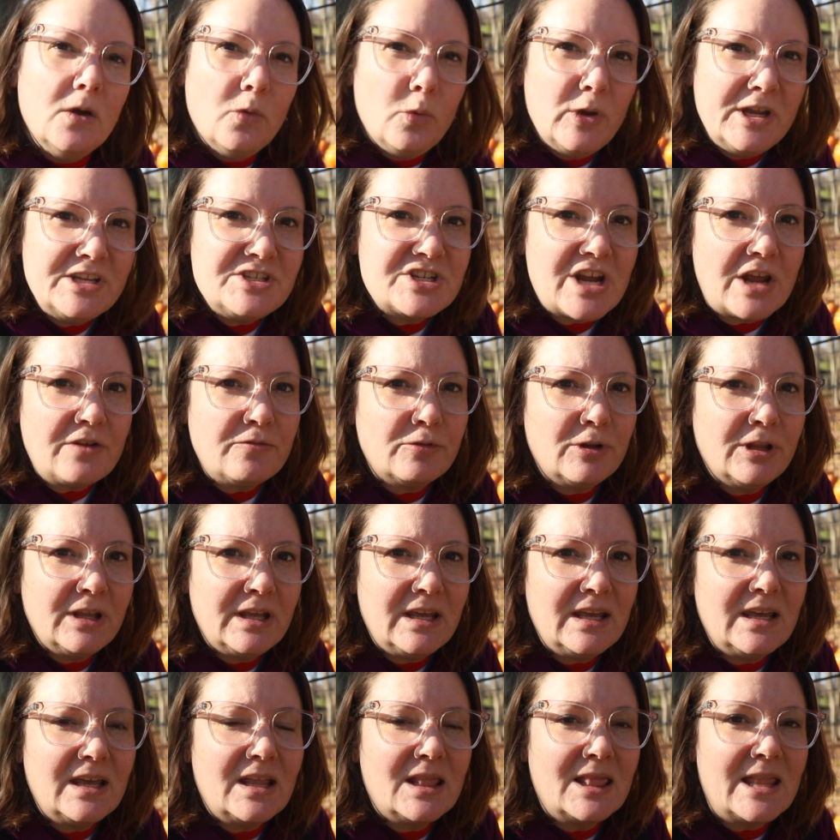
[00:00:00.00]
We
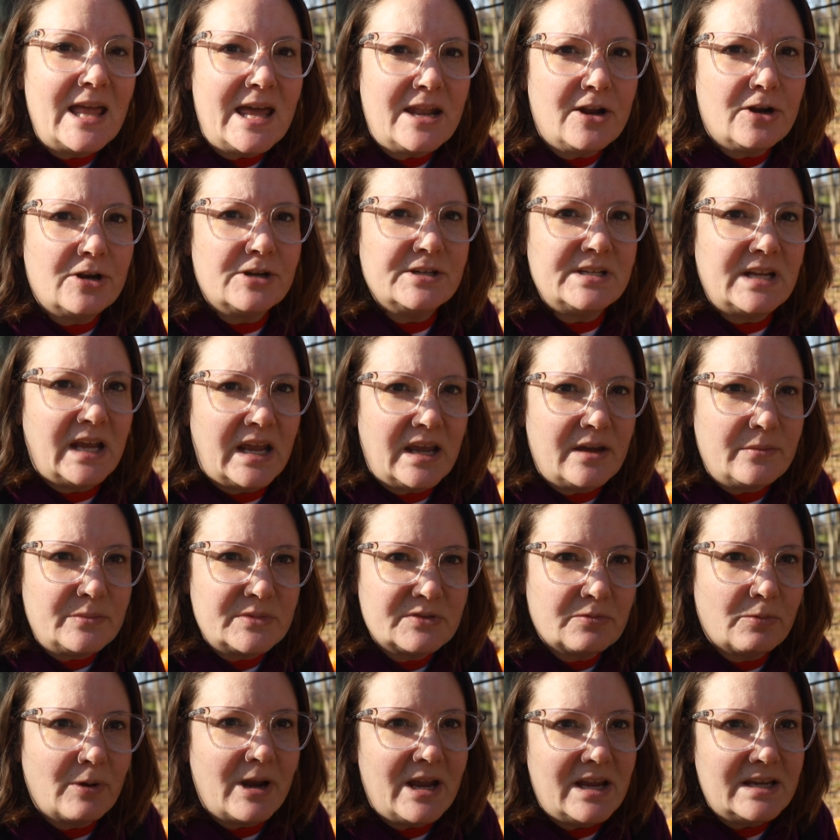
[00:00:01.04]
generally let our
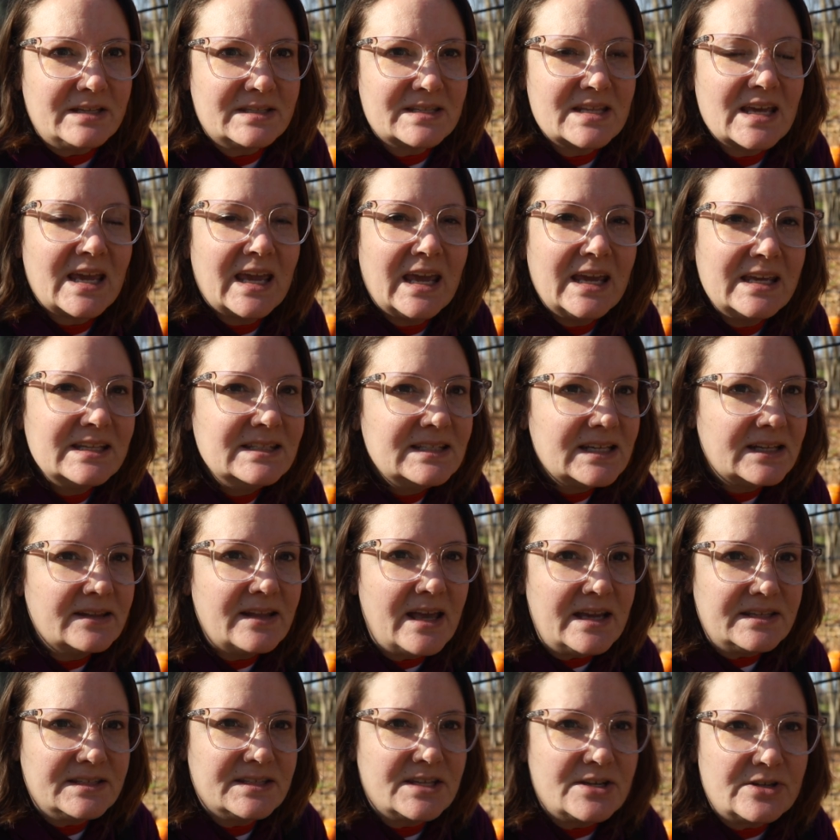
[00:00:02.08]
dams raise the kids
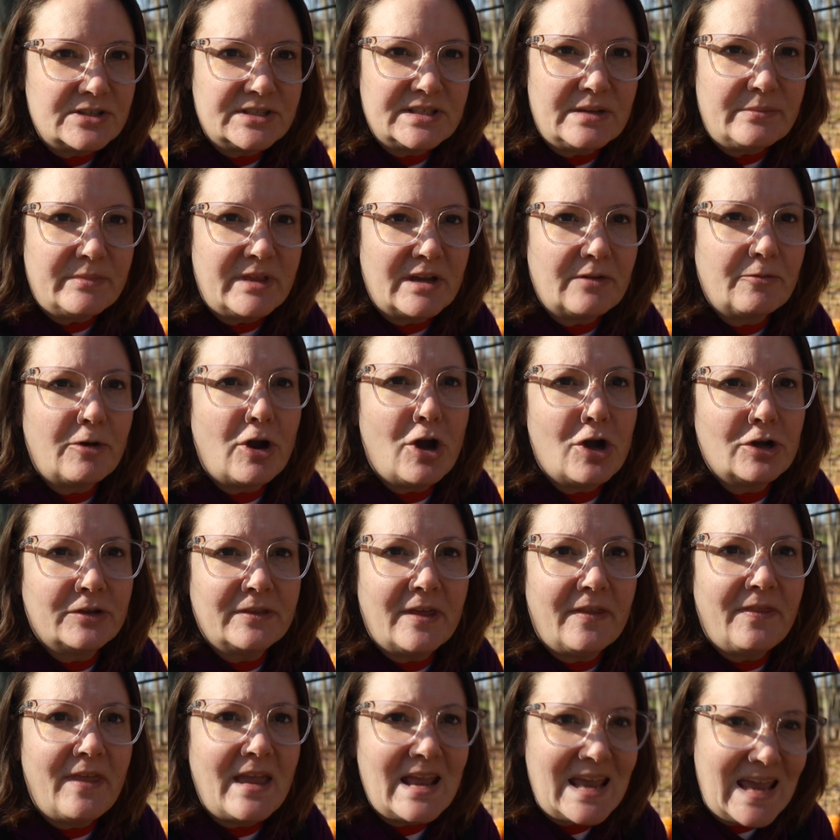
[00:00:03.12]
unless there's something wrong
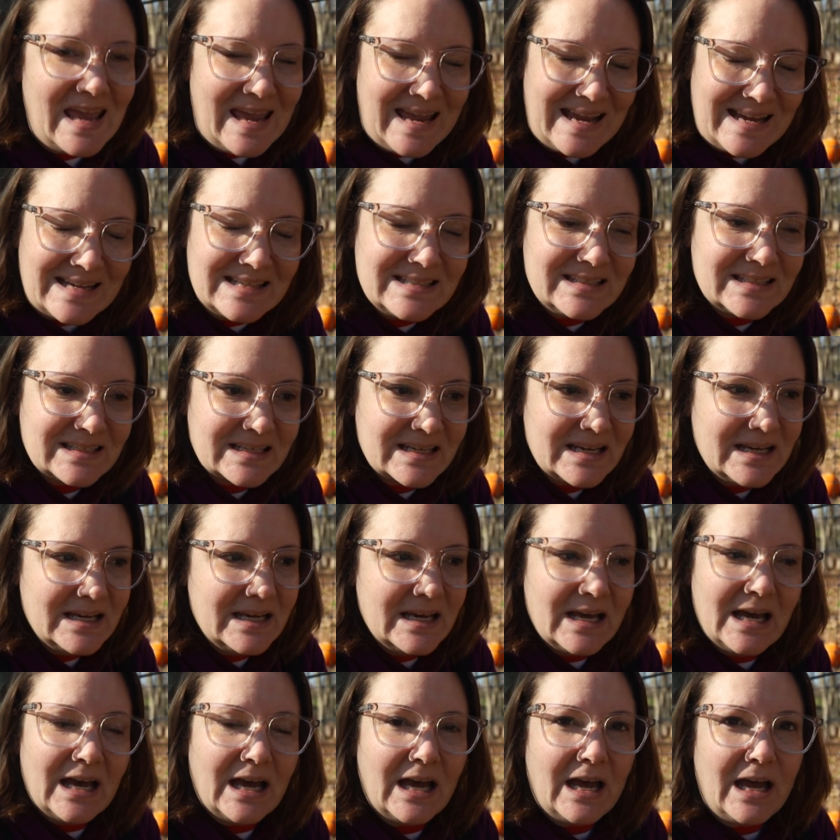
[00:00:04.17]
that they can't.
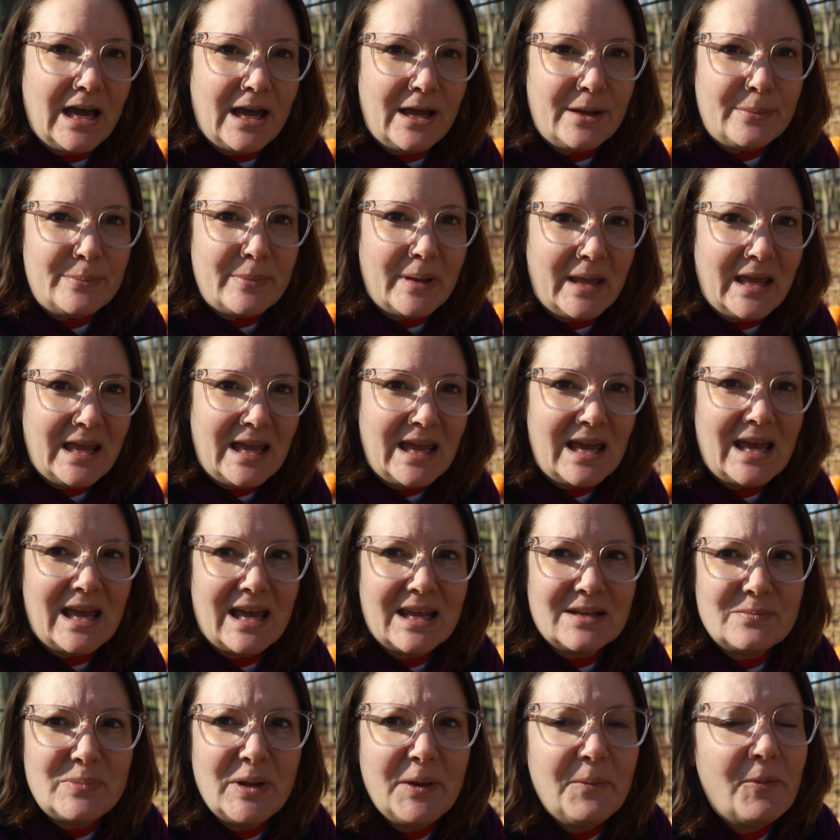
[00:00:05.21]
Um,
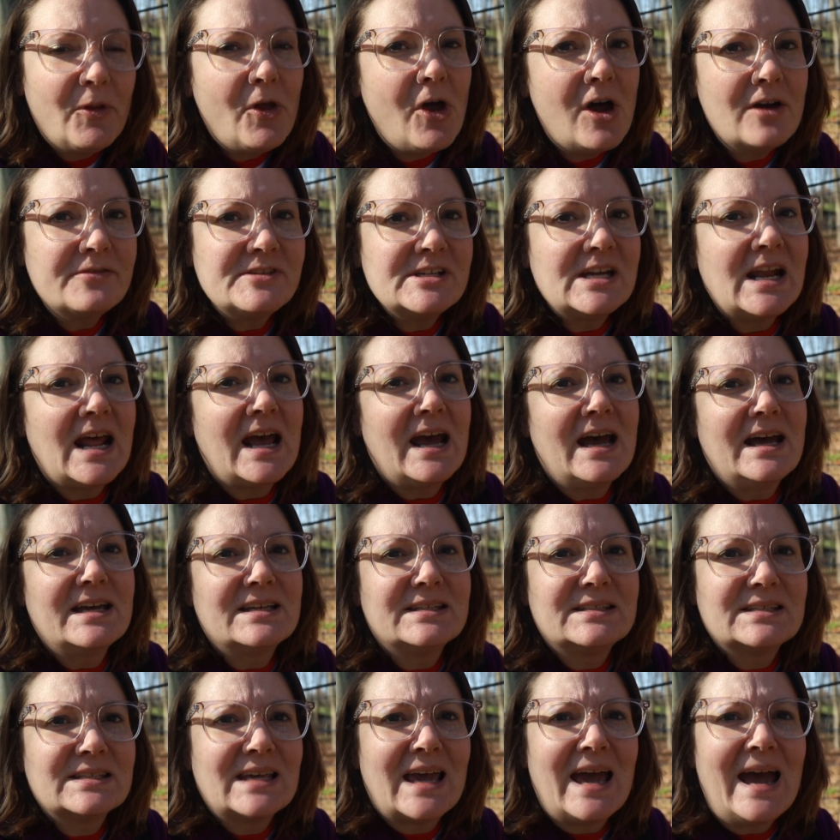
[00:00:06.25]
and people often
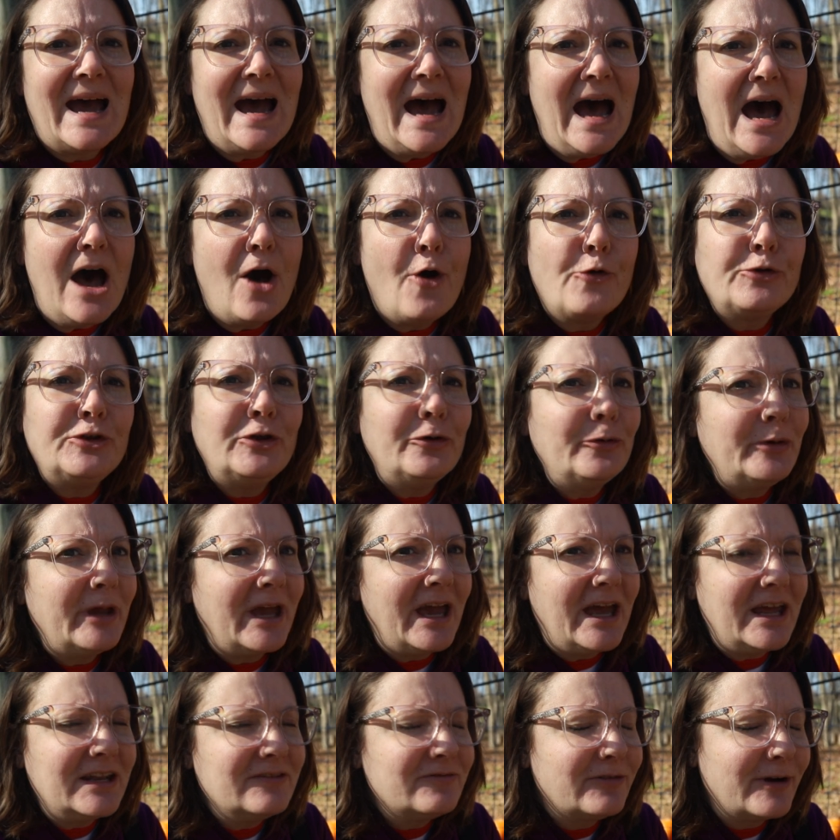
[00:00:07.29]
ask how you
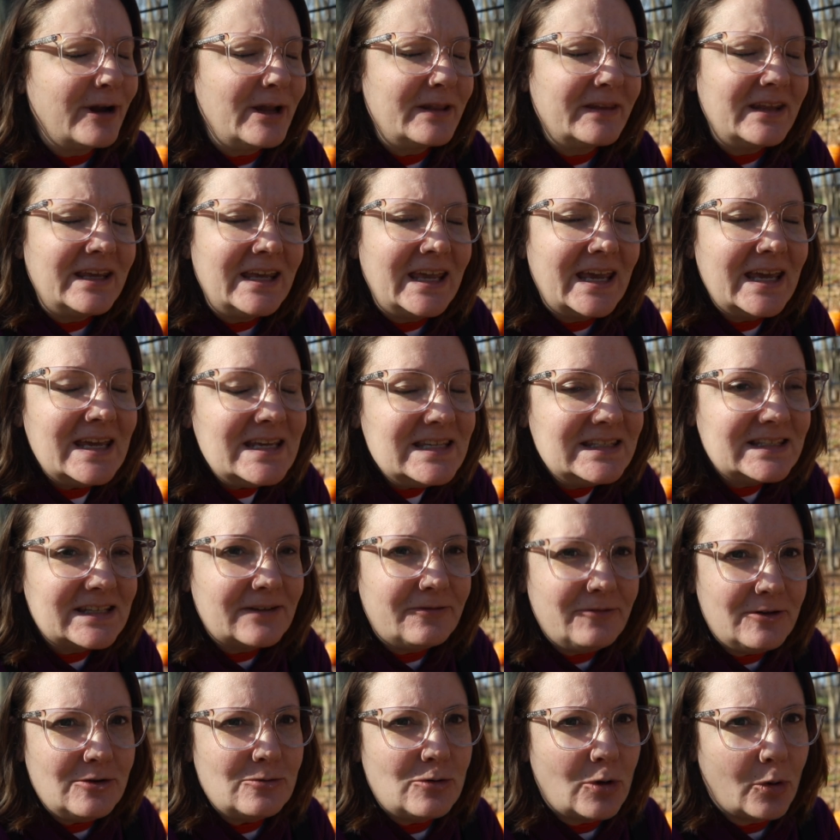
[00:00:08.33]
get friendly kids
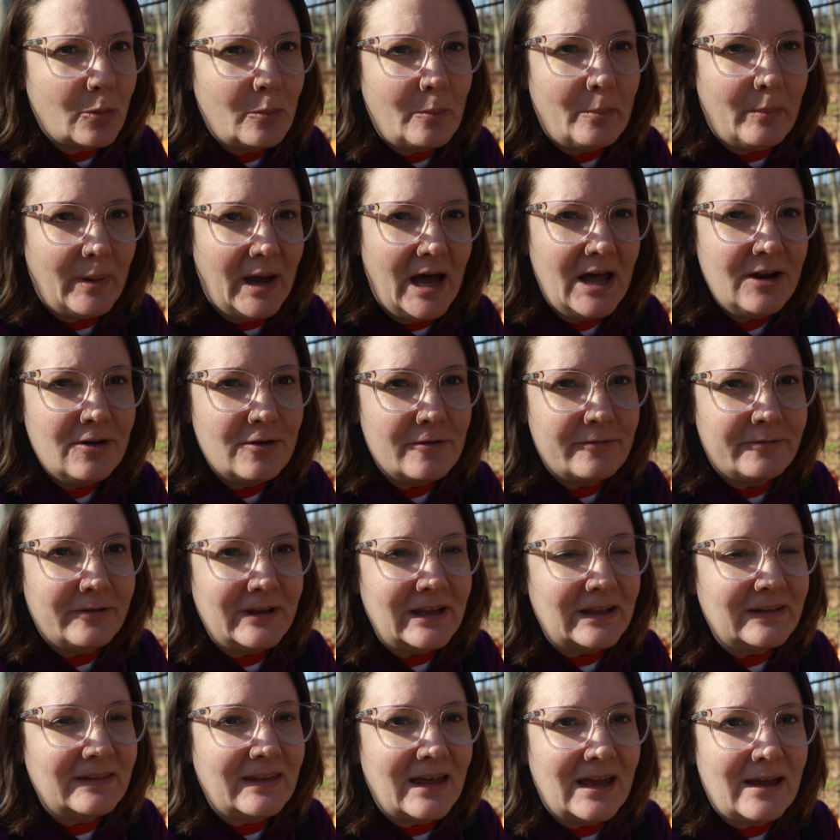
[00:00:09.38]
if you don't bottle
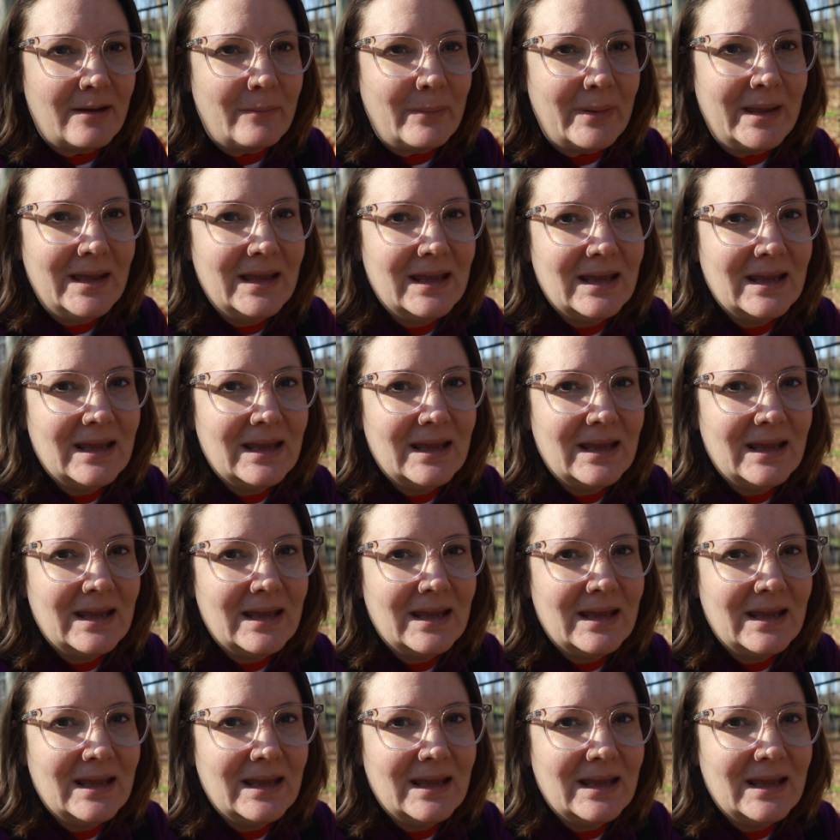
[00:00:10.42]
feed them.